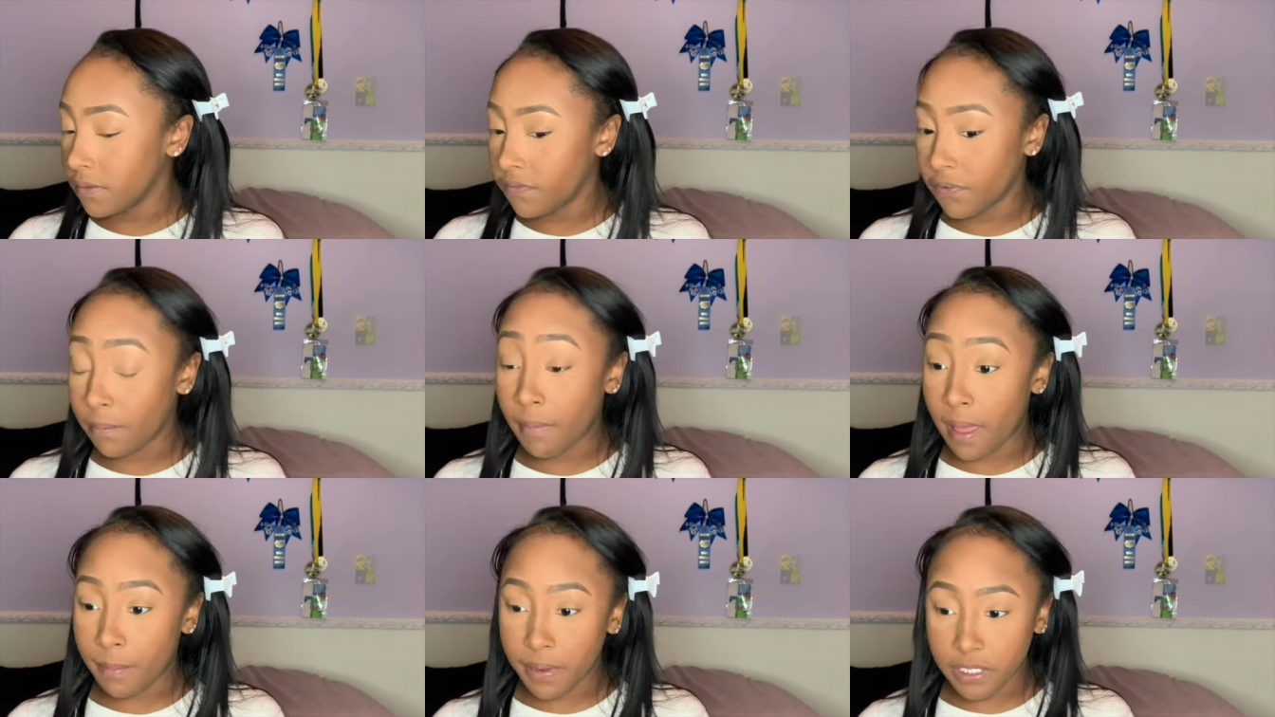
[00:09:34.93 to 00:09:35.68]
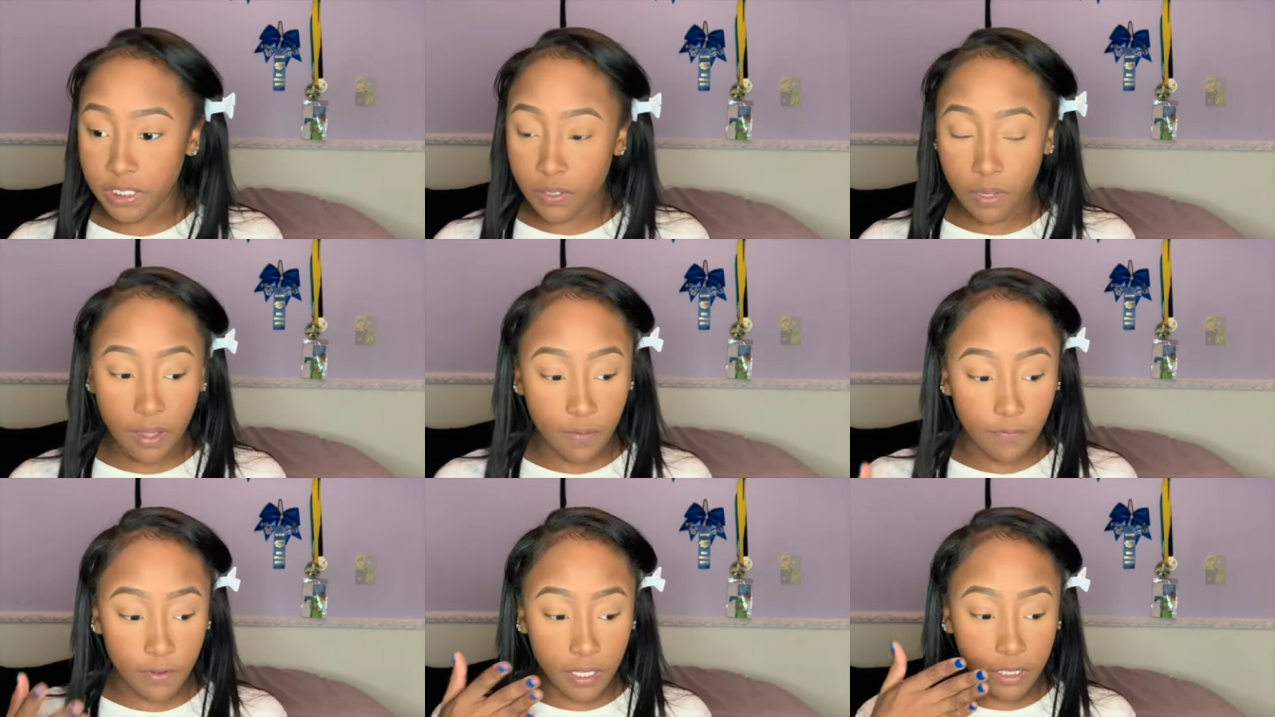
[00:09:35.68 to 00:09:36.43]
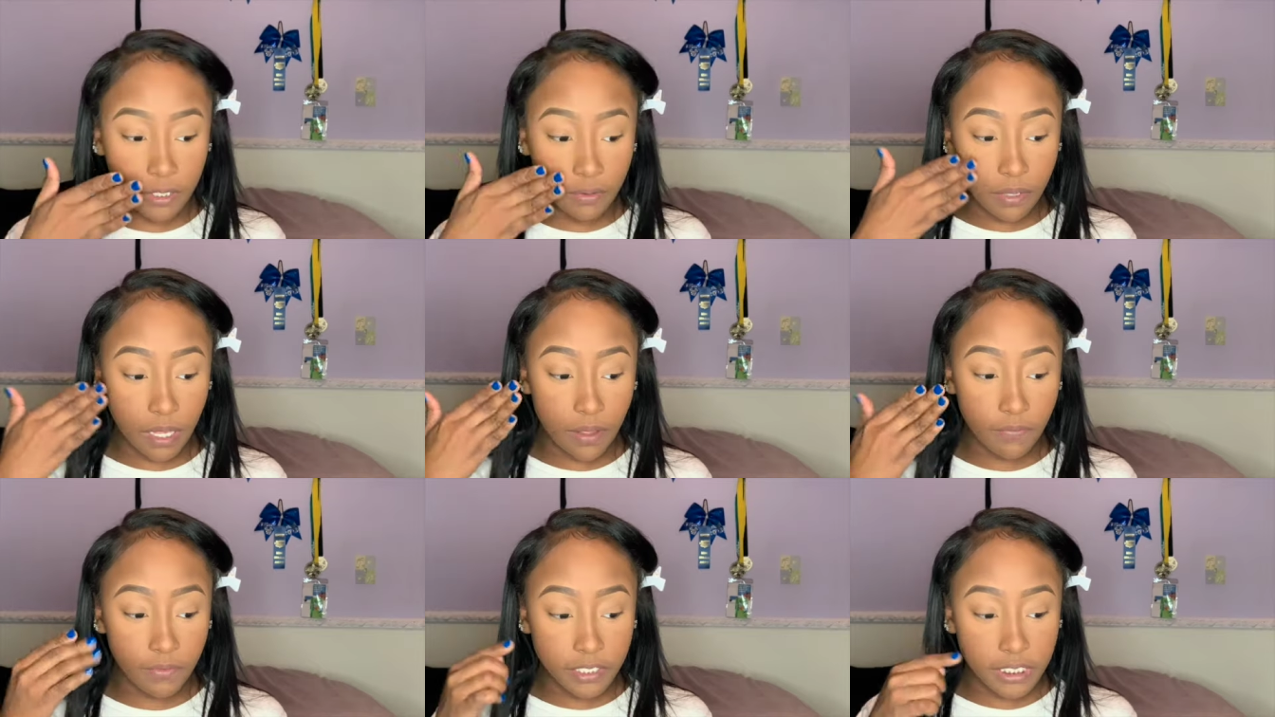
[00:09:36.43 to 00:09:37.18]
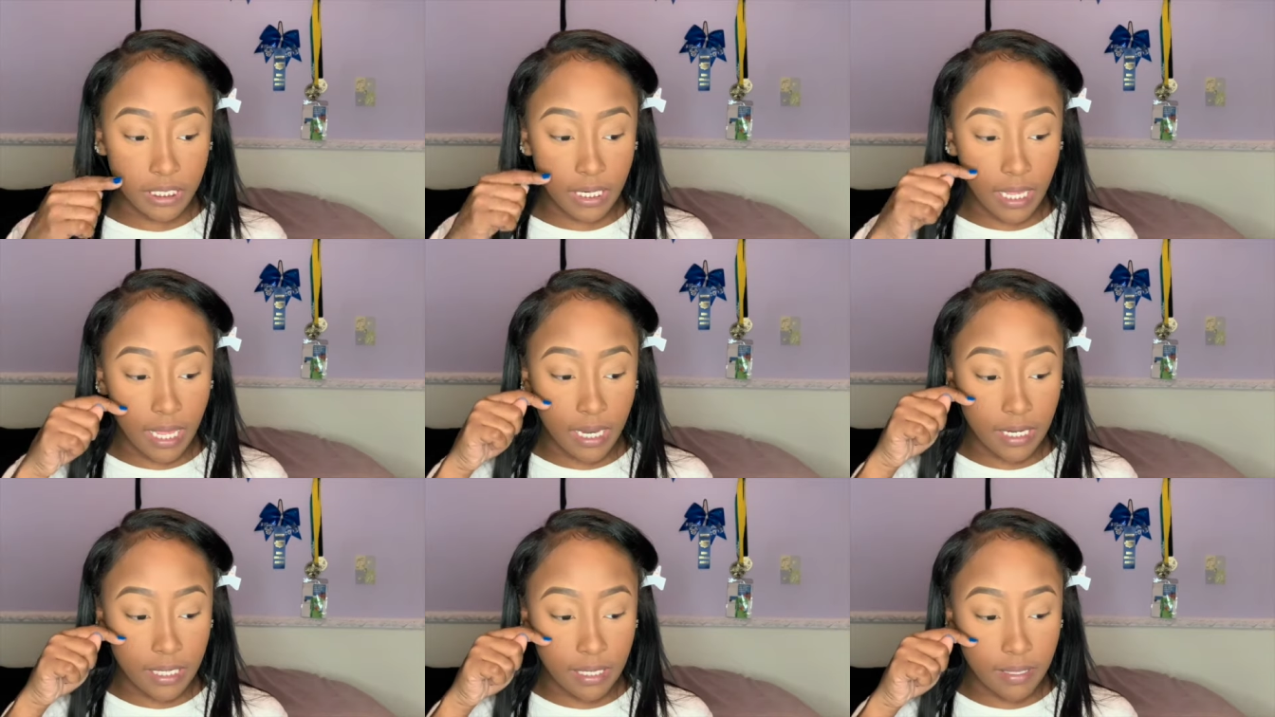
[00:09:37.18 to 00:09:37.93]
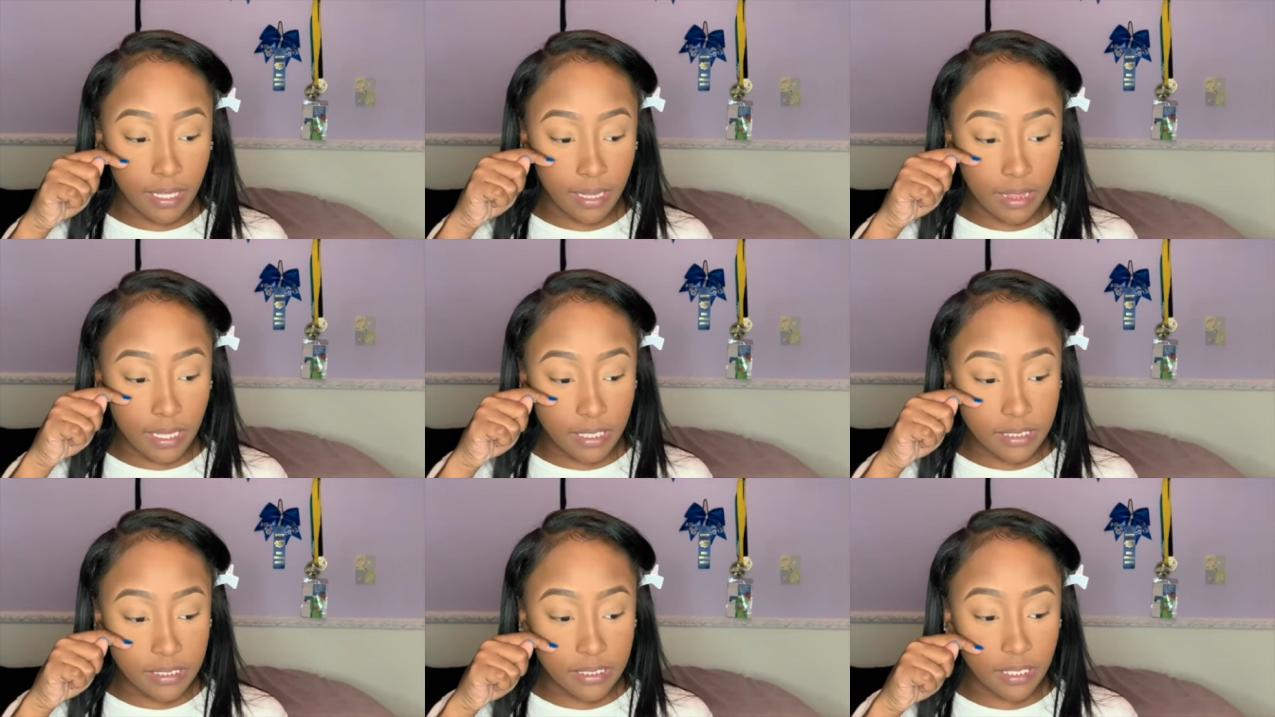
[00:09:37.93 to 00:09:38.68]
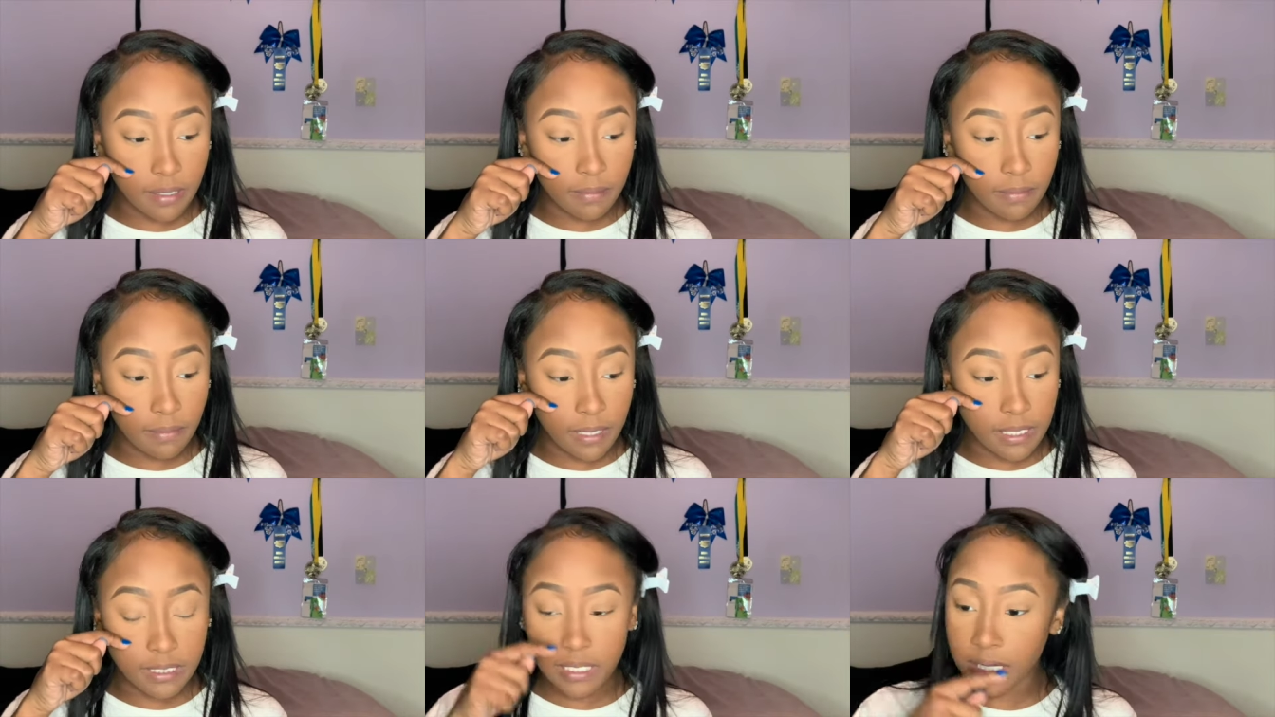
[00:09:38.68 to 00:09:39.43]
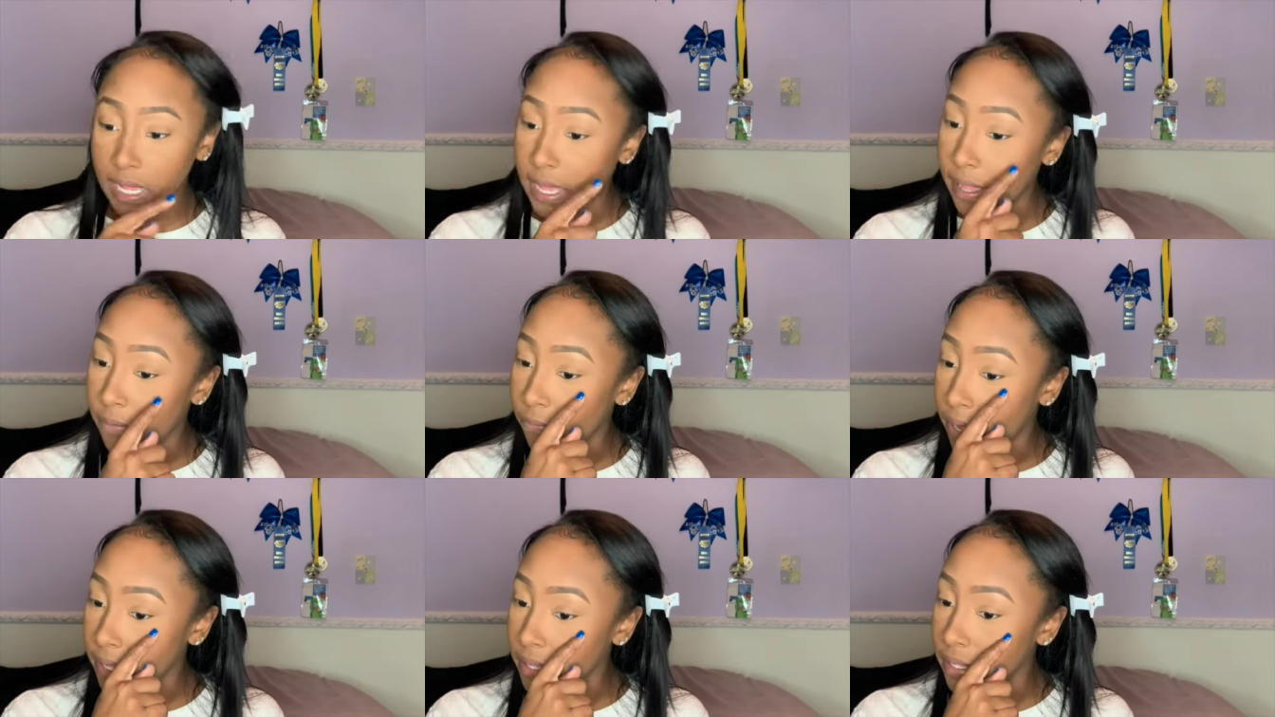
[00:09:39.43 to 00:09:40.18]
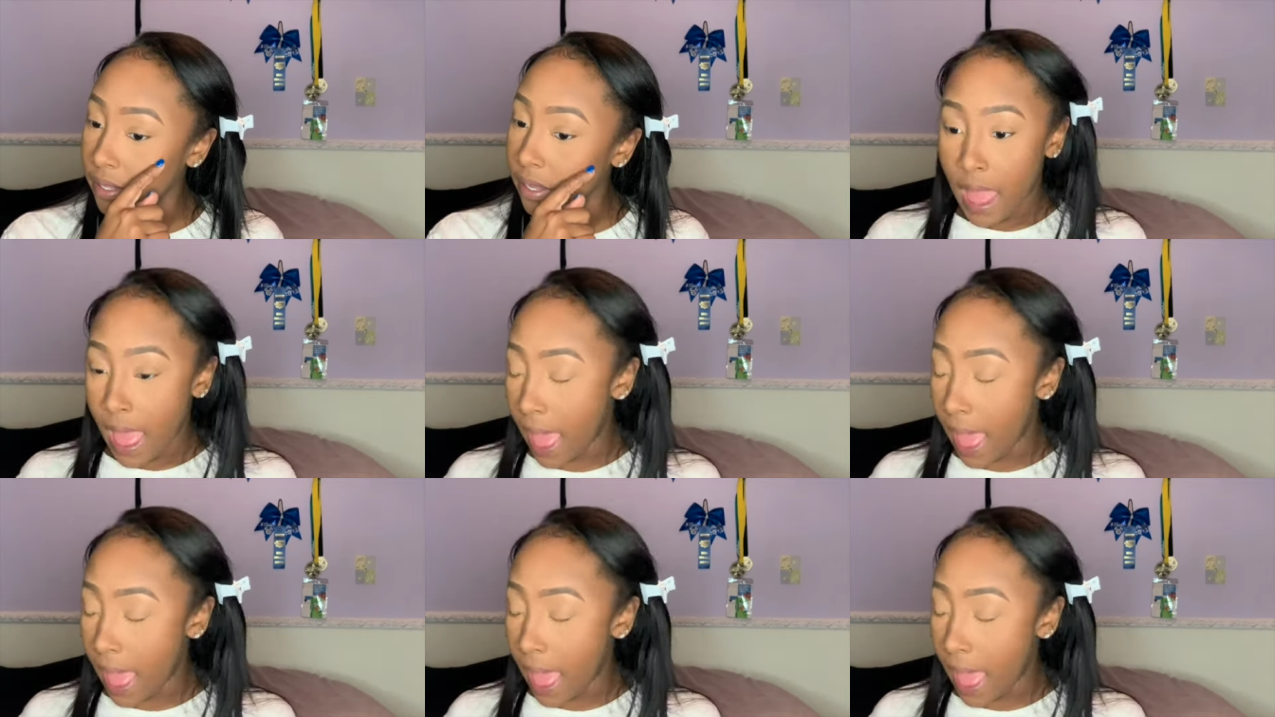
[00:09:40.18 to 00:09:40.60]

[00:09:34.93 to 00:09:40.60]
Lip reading: for my personal comfort, a little coverage, and to kind of get this seamless line right here,